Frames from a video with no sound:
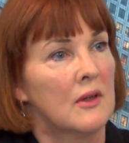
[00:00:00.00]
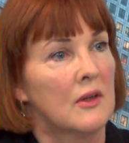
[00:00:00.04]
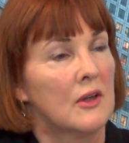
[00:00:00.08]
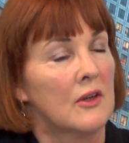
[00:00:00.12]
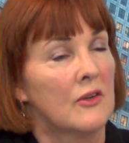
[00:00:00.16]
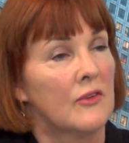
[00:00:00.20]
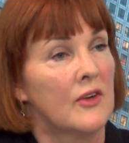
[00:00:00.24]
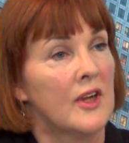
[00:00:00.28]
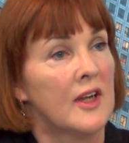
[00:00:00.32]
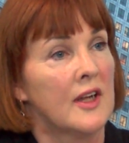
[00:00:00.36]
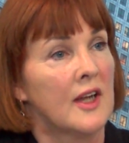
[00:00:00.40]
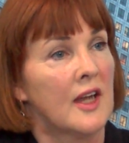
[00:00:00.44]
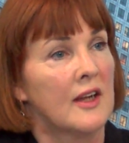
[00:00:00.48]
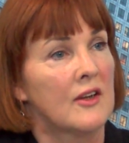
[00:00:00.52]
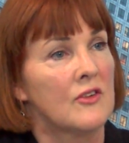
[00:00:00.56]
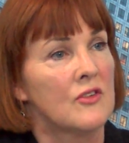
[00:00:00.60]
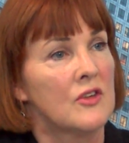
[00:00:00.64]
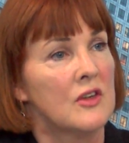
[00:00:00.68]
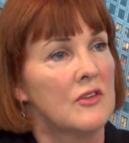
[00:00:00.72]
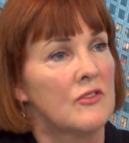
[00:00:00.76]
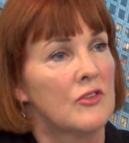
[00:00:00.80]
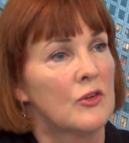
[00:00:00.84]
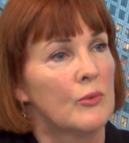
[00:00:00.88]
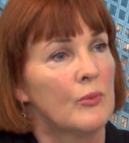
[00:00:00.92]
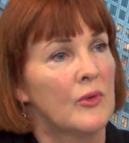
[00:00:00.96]
Greek
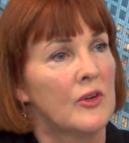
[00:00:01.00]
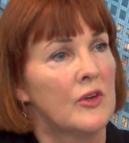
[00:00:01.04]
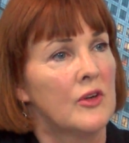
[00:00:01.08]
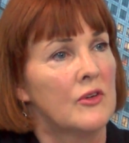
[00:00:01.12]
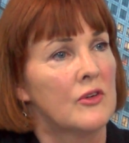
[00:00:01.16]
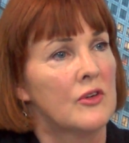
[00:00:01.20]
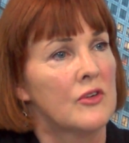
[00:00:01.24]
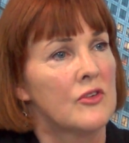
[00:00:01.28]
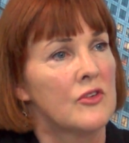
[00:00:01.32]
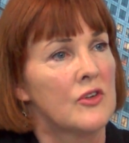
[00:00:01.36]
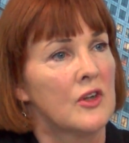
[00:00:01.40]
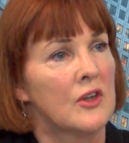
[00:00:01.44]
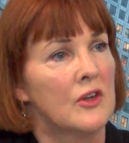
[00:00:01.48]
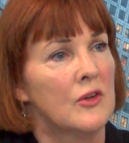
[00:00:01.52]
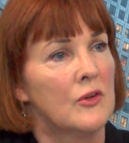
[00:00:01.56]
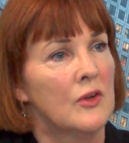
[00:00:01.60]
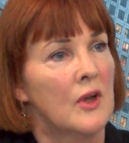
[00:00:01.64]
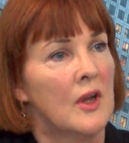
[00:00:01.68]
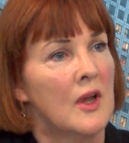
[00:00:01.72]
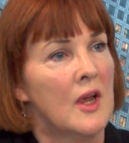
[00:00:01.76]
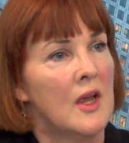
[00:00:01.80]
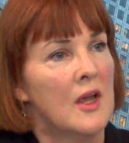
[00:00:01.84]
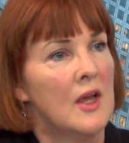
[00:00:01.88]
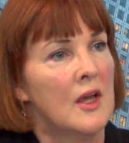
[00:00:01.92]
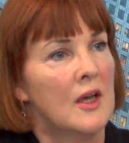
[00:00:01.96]
exit from the Eurozone,
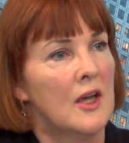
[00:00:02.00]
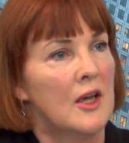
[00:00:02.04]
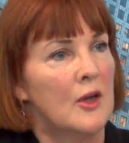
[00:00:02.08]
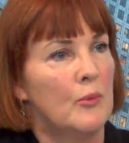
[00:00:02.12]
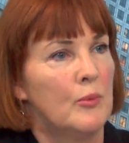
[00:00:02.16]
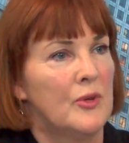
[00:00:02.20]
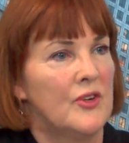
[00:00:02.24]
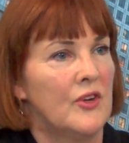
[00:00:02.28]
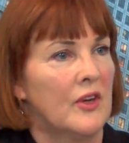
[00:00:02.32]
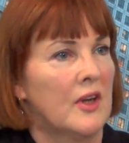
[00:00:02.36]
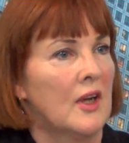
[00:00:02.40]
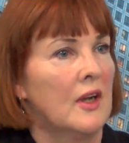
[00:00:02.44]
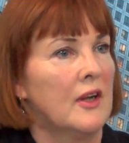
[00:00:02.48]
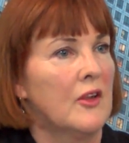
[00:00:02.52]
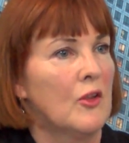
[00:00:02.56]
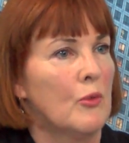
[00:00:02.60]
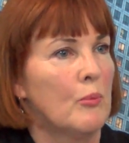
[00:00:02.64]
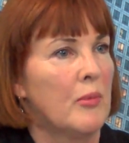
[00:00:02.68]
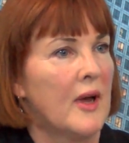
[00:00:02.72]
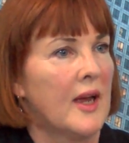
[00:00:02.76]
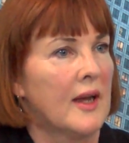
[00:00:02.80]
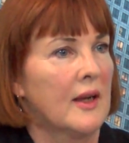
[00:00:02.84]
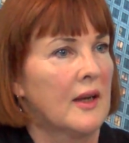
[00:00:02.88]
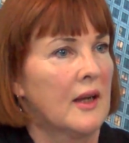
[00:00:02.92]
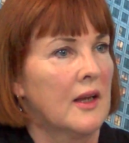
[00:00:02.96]
particularly the
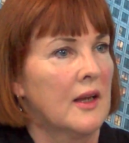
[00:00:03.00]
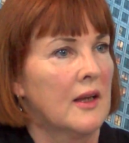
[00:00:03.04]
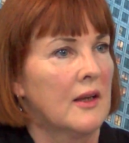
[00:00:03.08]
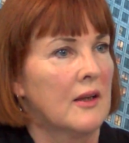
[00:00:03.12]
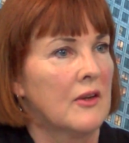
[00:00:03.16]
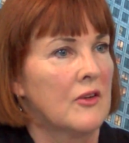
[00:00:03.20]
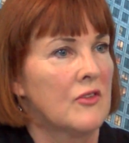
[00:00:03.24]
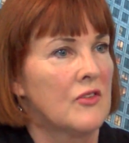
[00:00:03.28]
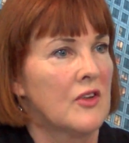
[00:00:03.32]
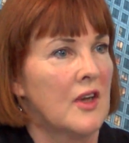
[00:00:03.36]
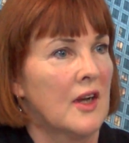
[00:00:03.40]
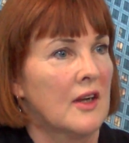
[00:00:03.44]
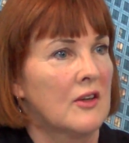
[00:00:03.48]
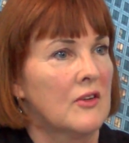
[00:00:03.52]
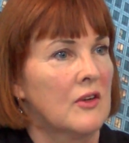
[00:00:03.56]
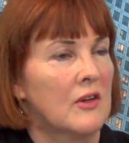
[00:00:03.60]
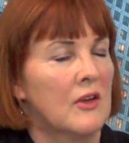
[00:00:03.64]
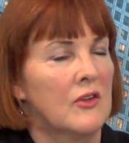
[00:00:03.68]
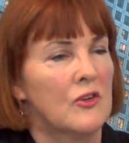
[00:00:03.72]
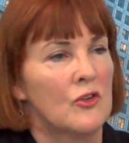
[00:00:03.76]
banking sector.